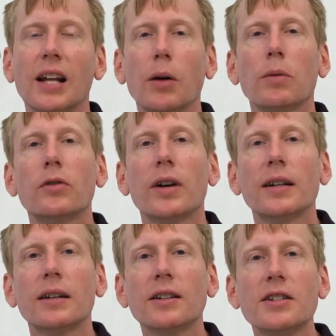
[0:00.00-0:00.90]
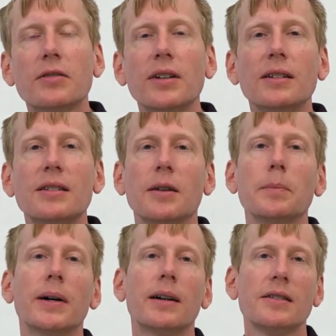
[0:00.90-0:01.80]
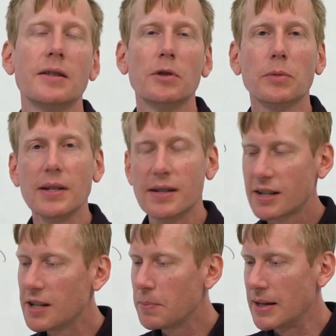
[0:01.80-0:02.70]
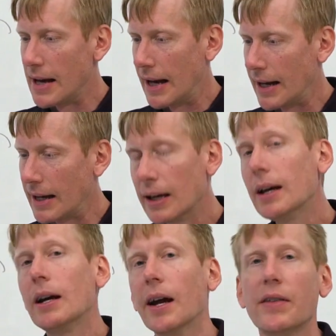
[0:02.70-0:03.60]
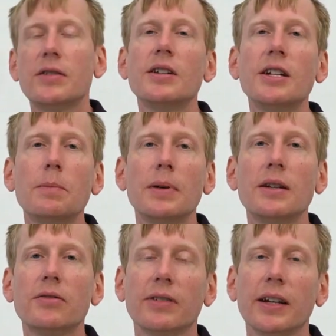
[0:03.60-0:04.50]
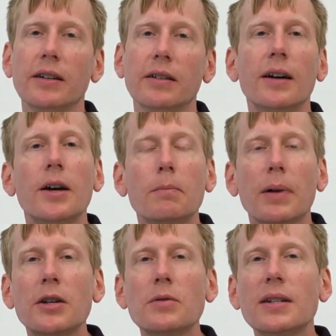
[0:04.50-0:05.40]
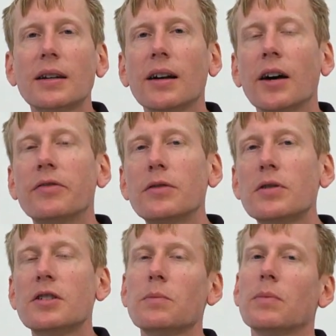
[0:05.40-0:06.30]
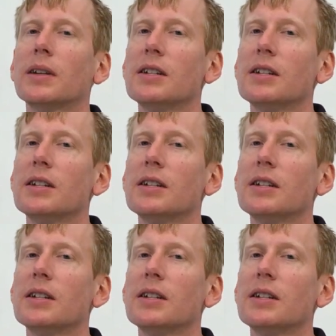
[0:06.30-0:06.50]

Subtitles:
I will try to illustrate this comparison between CPI and the GDP deflator by using a few simple